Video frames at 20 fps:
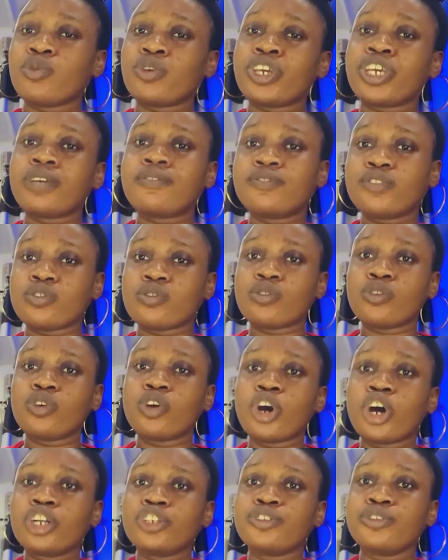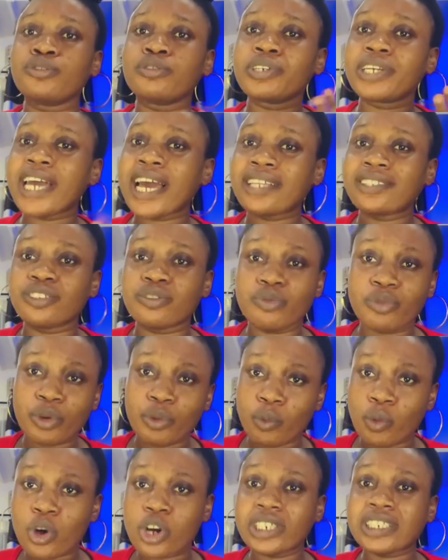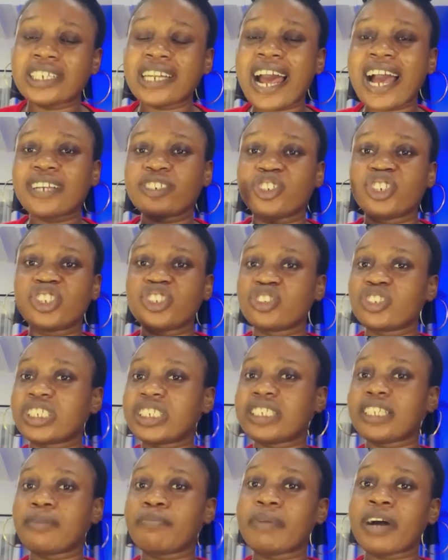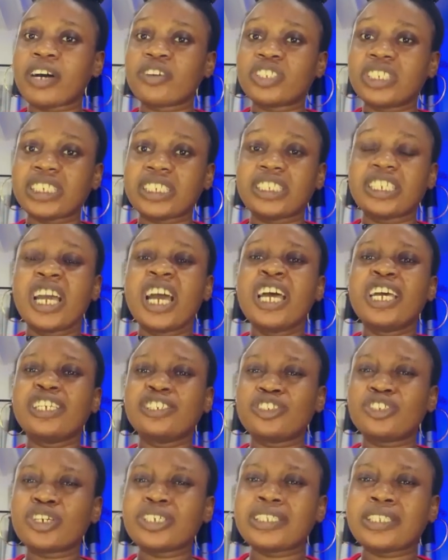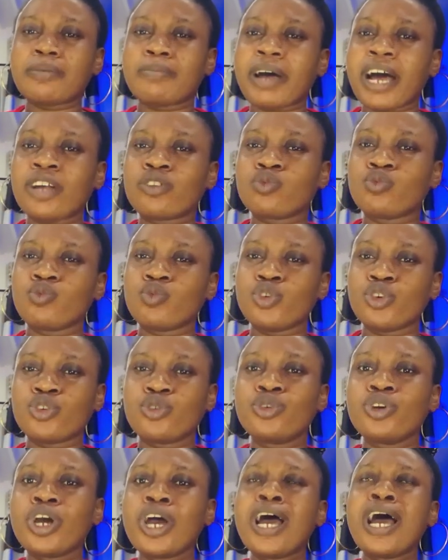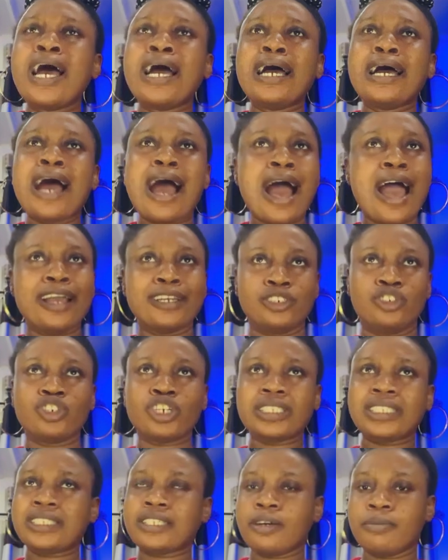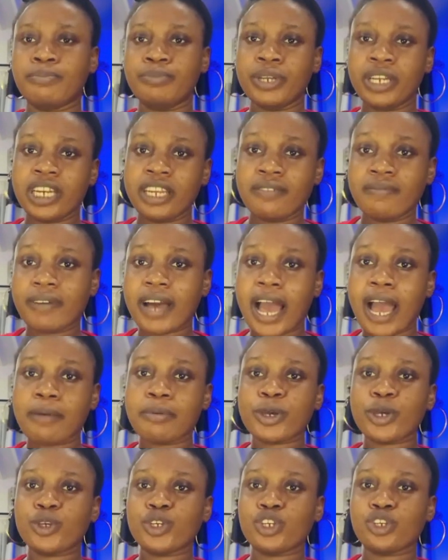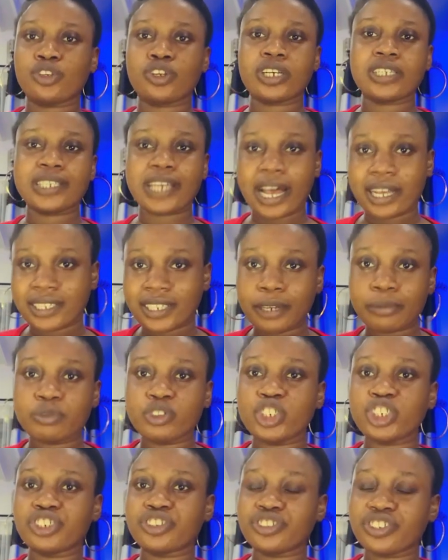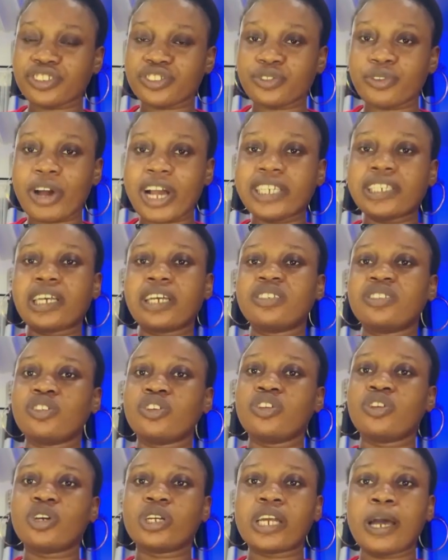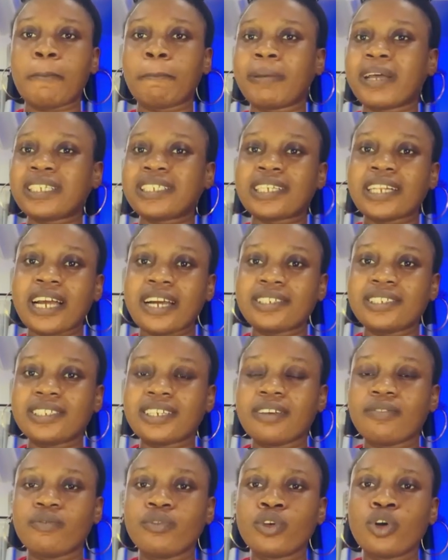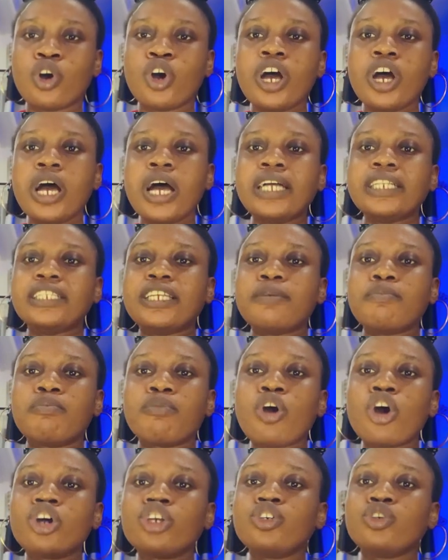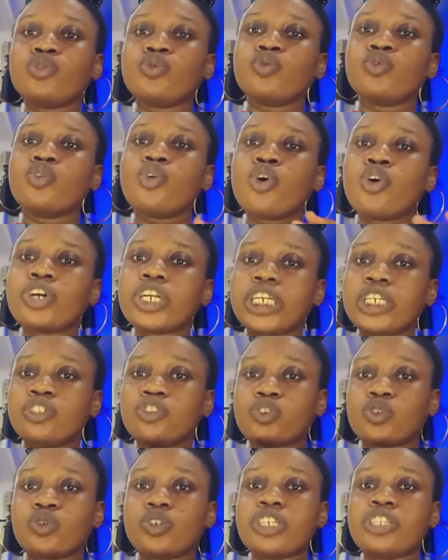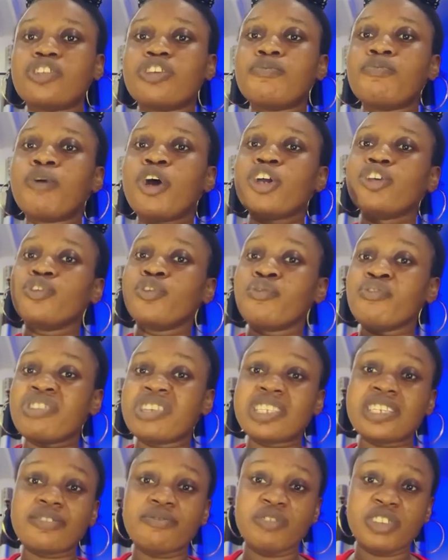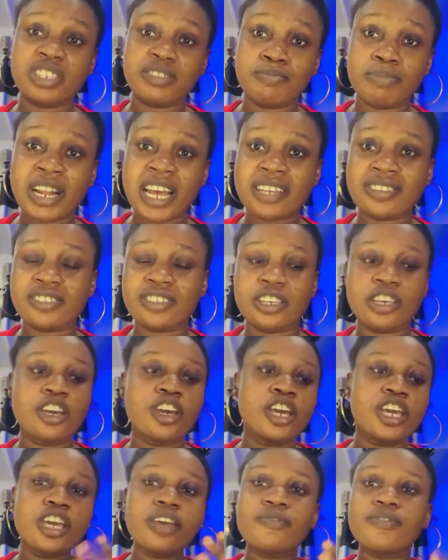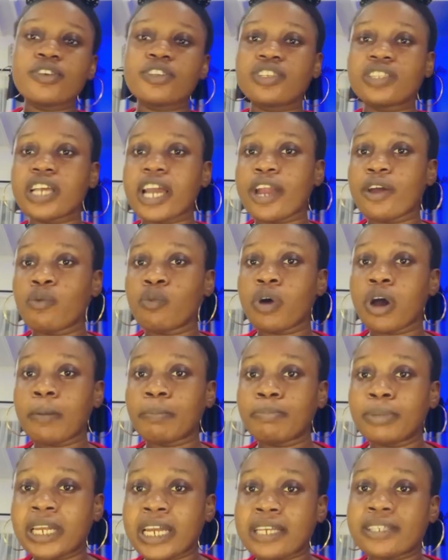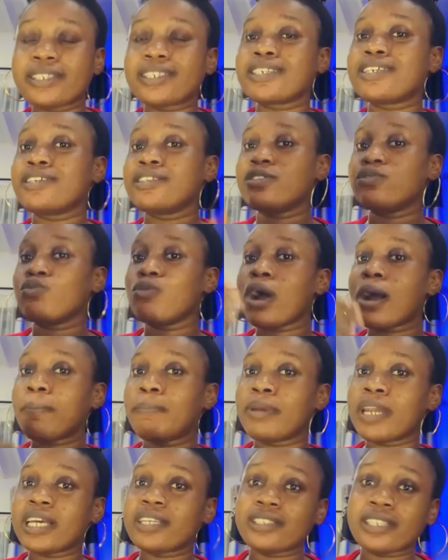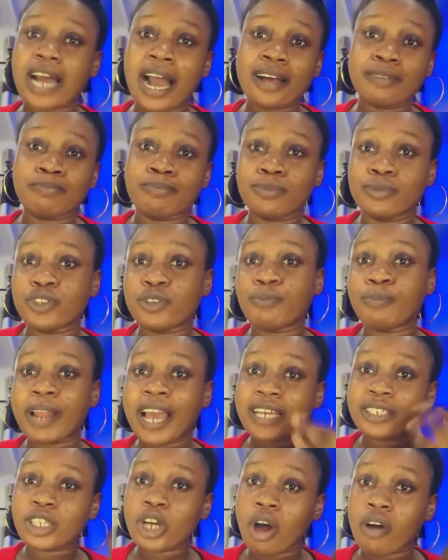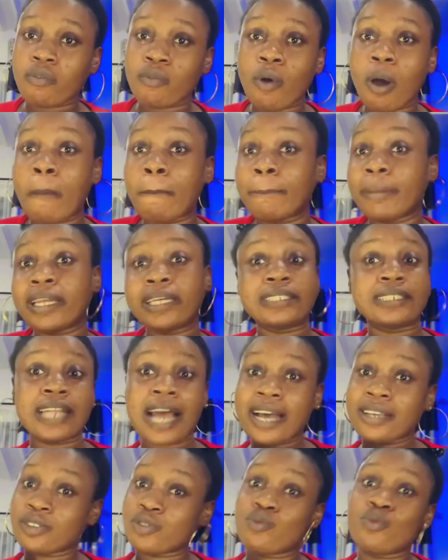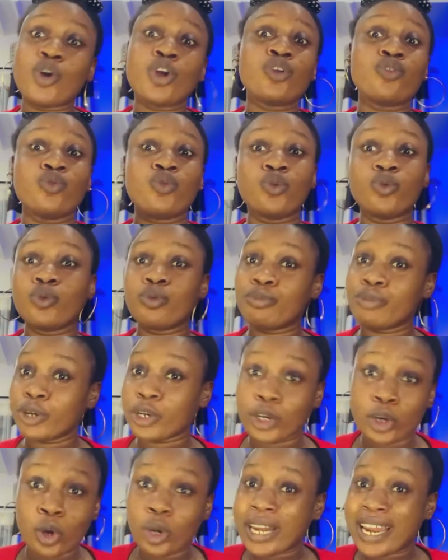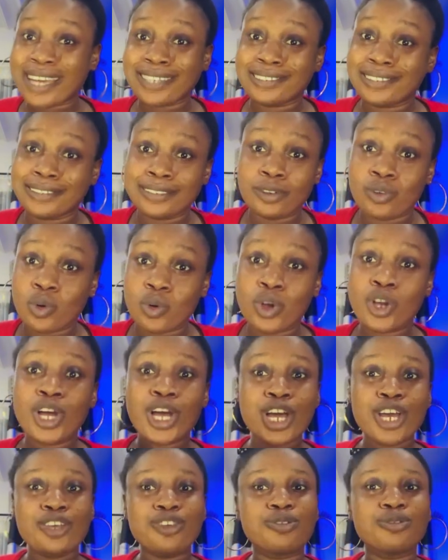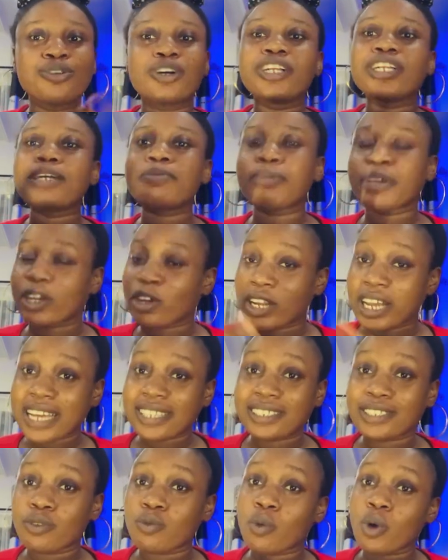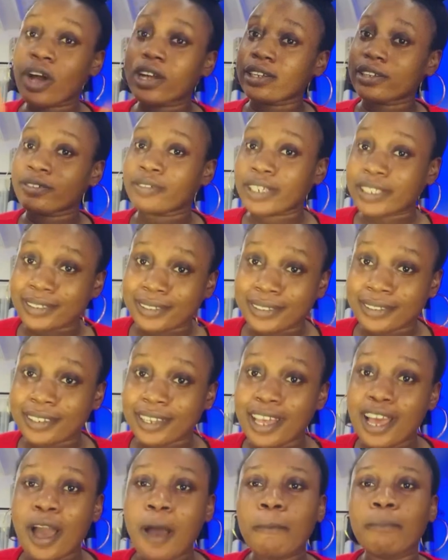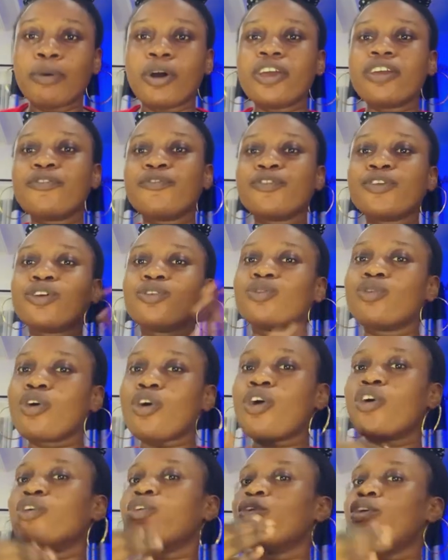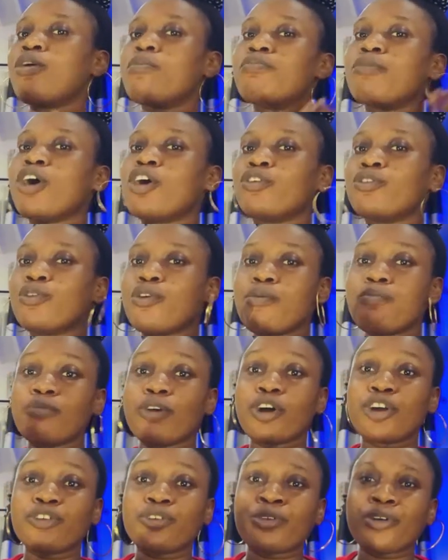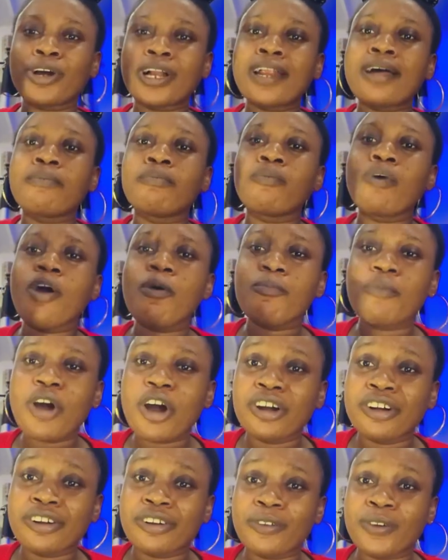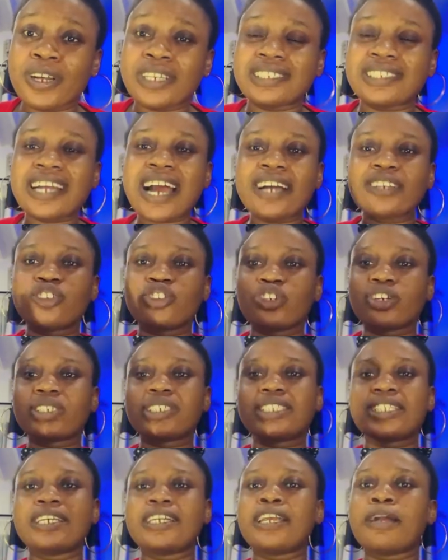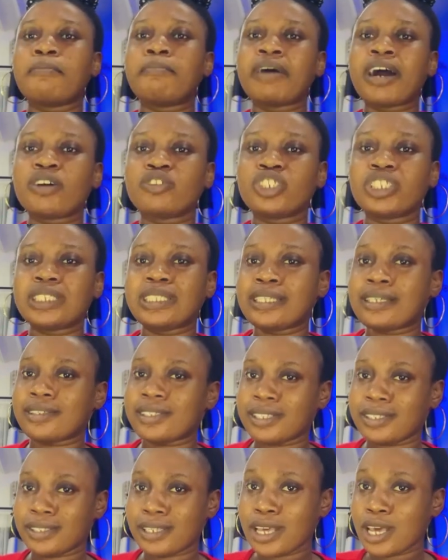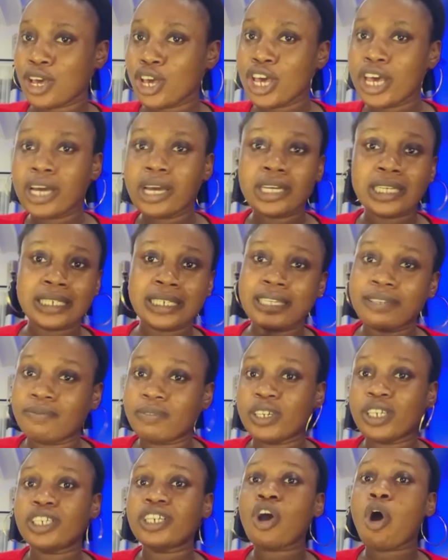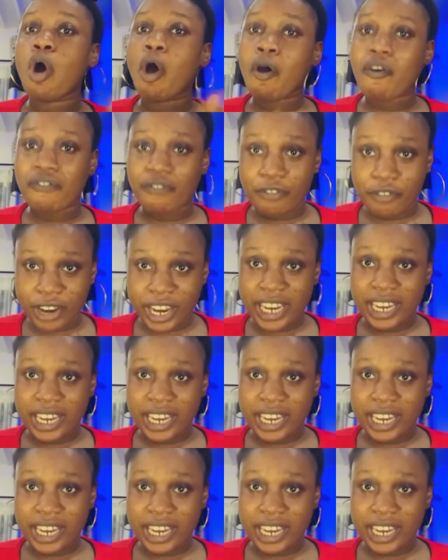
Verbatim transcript: give to god you get the reward that's just about it it's just about you I just a believer, you just accept Jesus Christ as your Lord and personal Savior. The more you go into it, the more you receive His blessing. If you stay in one place, it's one place that the blessing of one place that the way you will collect, you know you will only be collecting one grace but if you grow grow more grow more you collect more more grace that's just thing about this giving offering